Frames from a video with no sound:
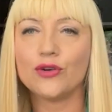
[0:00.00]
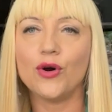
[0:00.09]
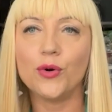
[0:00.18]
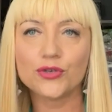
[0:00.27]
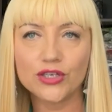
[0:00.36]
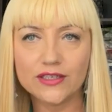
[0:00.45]

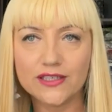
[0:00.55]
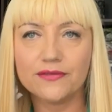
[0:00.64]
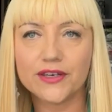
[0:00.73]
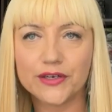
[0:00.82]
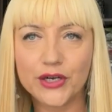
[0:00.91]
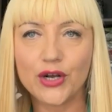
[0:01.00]
ocean is
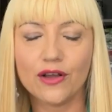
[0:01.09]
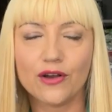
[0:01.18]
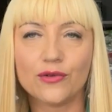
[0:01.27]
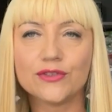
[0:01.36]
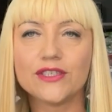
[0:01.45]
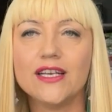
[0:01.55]
very
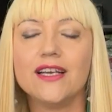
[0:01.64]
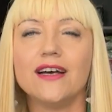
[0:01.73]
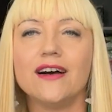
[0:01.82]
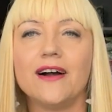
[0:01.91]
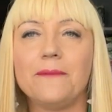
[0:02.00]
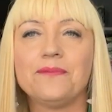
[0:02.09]
close.
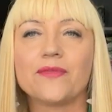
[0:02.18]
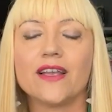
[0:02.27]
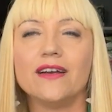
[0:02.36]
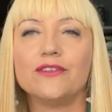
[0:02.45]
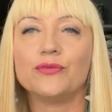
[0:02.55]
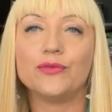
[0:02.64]
And
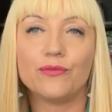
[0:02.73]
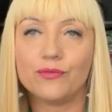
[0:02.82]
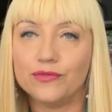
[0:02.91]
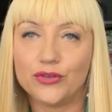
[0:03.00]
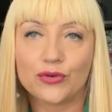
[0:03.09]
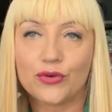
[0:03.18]

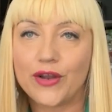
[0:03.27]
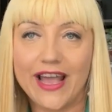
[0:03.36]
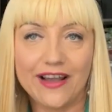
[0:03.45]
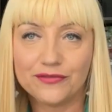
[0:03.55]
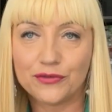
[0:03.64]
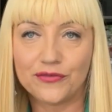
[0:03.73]
you don't
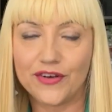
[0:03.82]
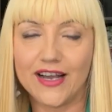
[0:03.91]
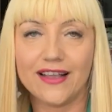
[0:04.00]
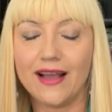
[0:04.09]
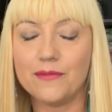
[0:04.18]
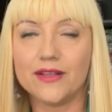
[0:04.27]
have to
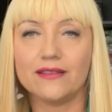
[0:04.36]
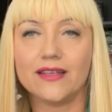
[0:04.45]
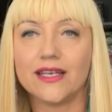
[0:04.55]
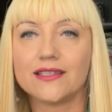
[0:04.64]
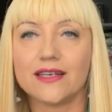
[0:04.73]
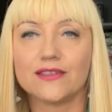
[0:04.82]
fly. I mean,
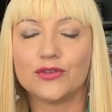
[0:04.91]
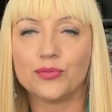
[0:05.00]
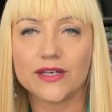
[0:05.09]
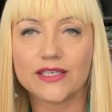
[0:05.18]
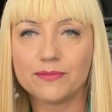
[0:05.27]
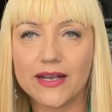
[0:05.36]
tickets are
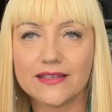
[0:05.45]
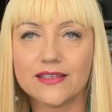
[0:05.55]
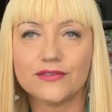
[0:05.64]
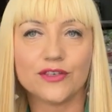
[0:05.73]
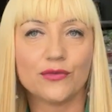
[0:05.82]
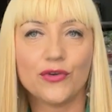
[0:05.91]
super
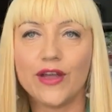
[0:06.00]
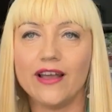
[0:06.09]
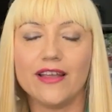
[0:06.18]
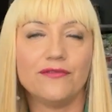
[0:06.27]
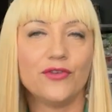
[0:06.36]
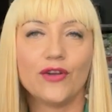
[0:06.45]
expensive. So
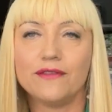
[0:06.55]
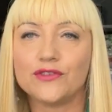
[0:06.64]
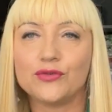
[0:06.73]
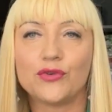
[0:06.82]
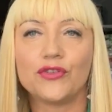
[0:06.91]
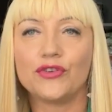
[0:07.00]
if you have
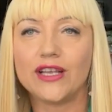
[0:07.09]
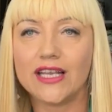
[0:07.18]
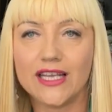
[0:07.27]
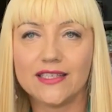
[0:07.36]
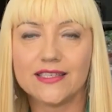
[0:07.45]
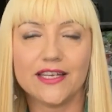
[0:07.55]
2 or 3
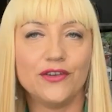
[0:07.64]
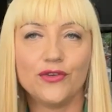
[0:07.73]
kids and you